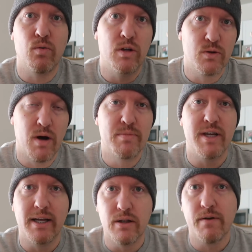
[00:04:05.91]
One's
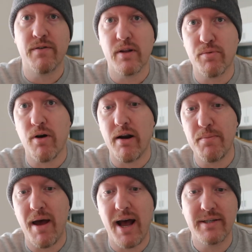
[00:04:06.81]
website and look for the Priority
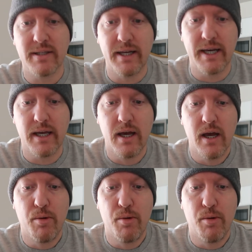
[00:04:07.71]
Pass link.